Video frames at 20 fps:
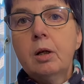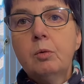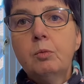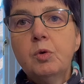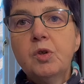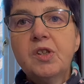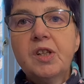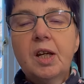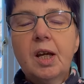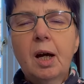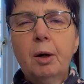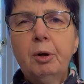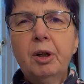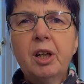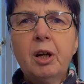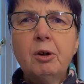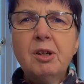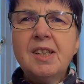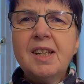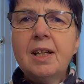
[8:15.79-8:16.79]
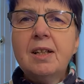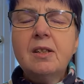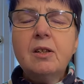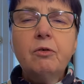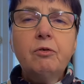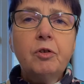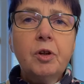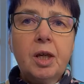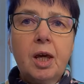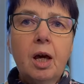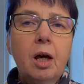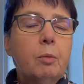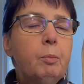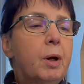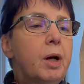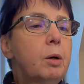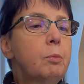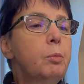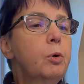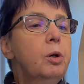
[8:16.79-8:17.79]
We'll see how I go. I tend to forget
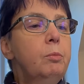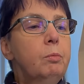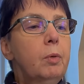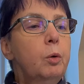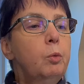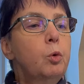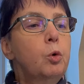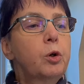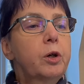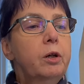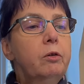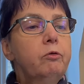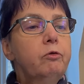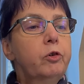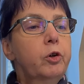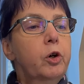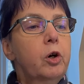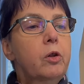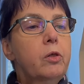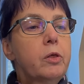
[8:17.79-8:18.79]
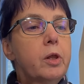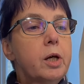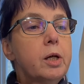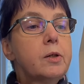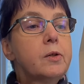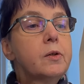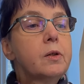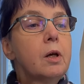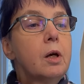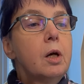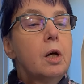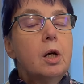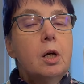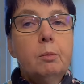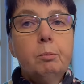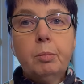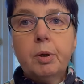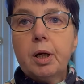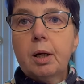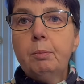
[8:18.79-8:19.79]
about putting my walking foot on this,
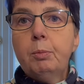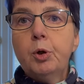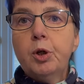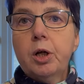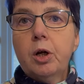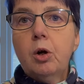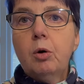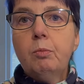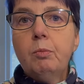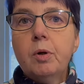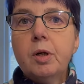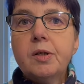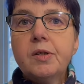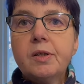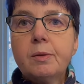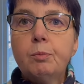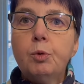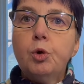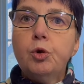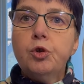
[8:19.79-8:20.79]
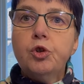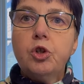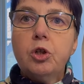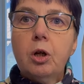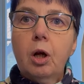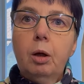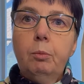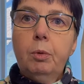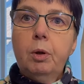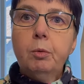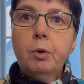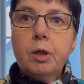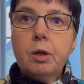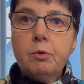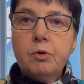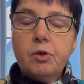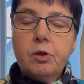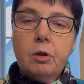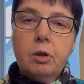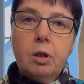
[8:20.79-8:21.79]
but I put it on my small Janemi when I
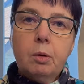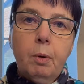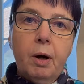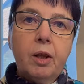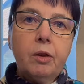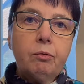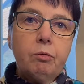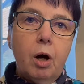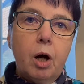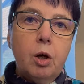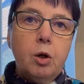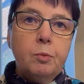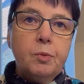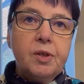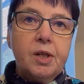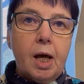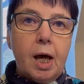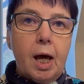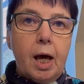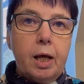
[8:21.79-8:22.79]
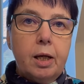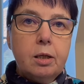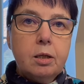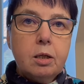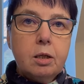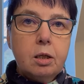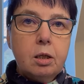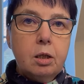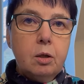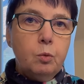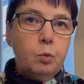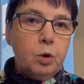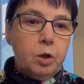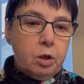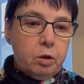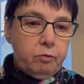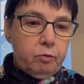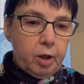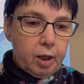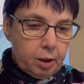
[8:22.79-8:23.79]
was doing the bathrobes, and it
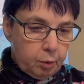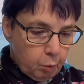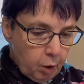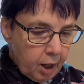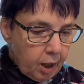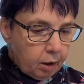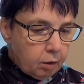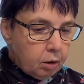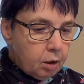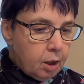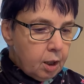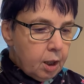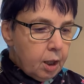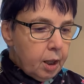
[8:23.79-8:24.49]
worked really well.